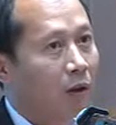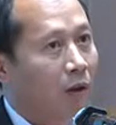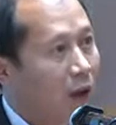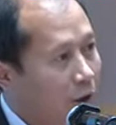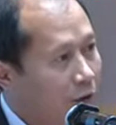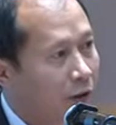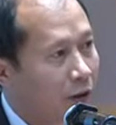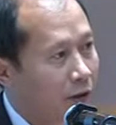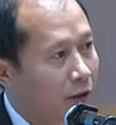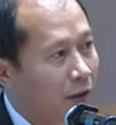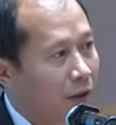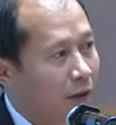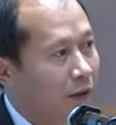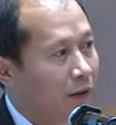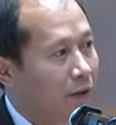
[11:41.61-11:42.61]

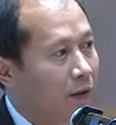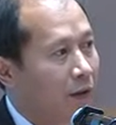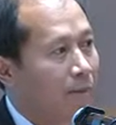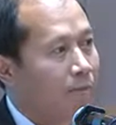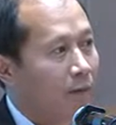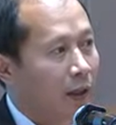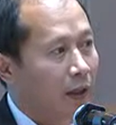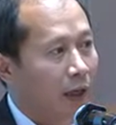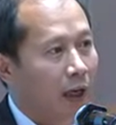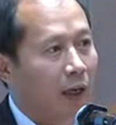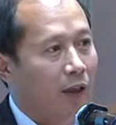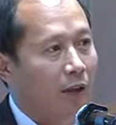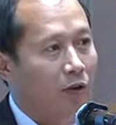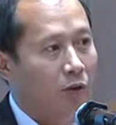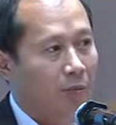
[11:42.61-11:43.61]
consciousness that
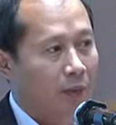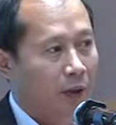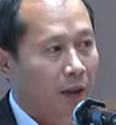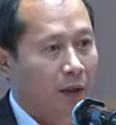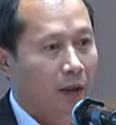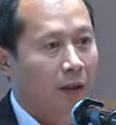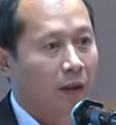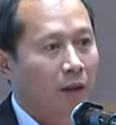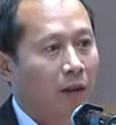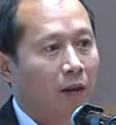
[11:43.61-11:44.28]
has to be